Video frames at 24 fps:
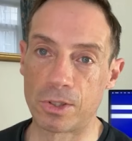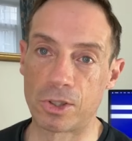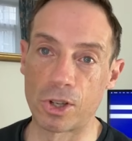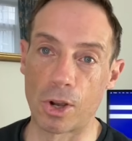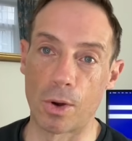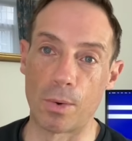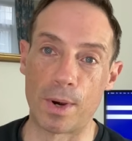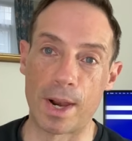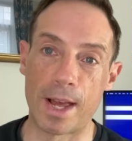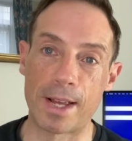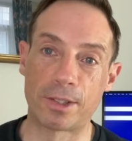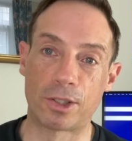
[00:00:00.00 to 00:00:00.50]

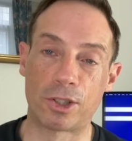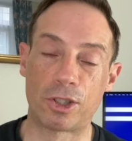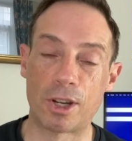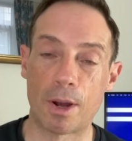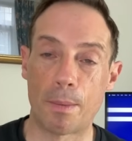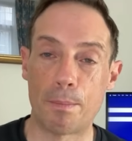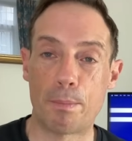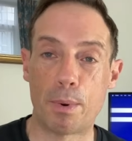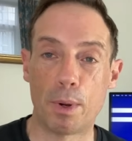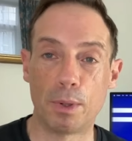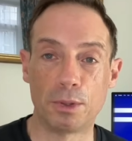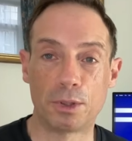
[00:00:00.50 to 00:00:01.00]
So let's
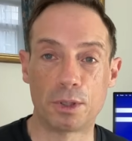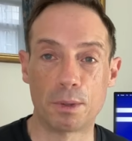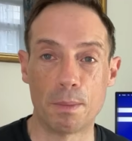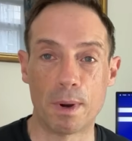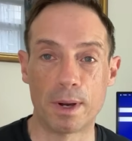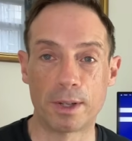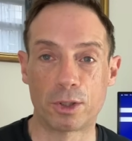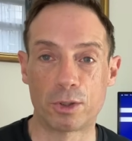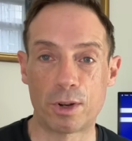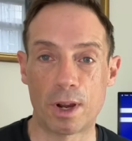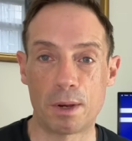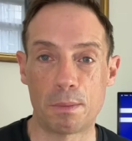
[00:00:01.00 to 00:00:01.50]
jump onto
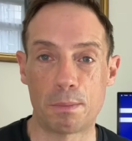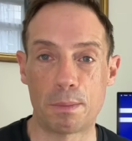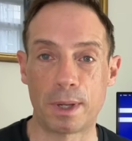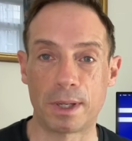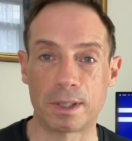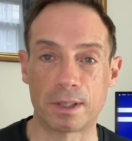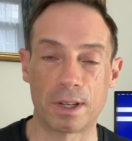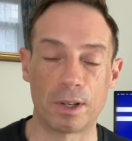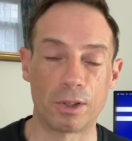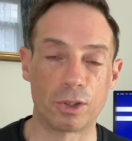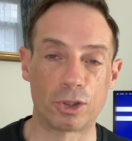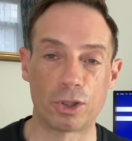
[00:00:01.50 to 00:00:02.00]
my
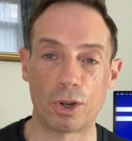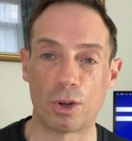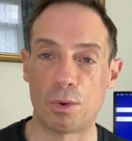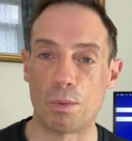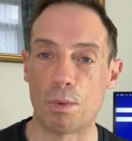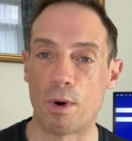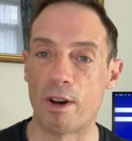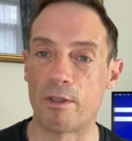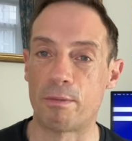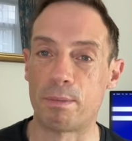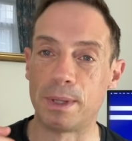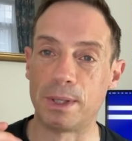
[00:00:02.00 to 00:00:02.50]
TrainingPeaks and I'll show you
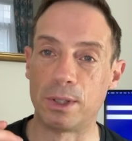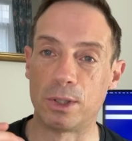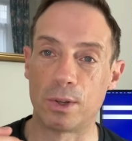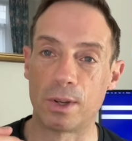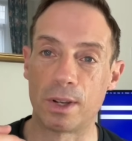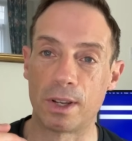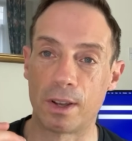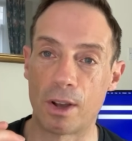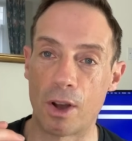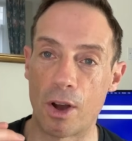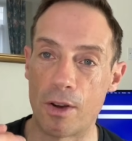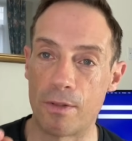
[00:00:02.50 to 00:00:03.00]
what I've been
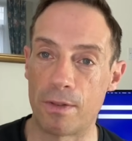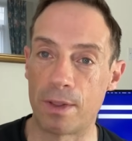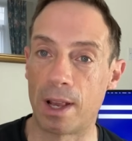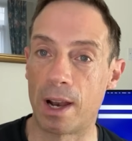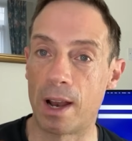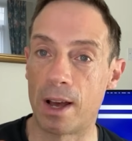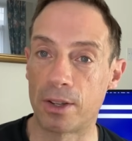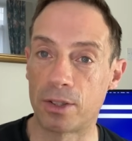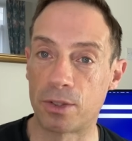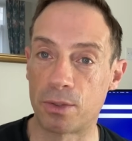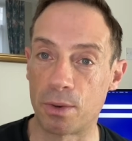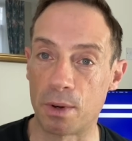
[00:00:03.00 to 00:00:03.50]
doing over the
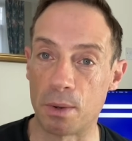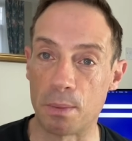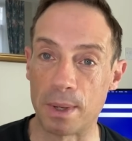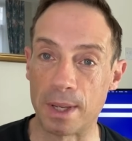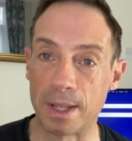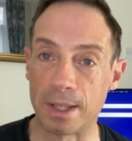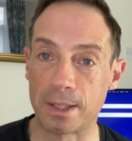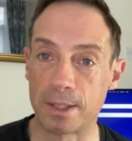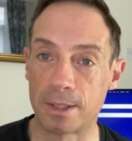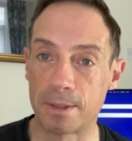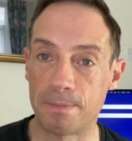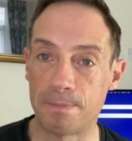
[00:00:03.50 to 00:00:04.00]
last three
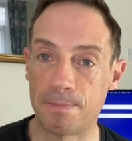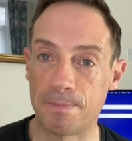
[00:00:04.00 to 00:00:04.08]
weeks.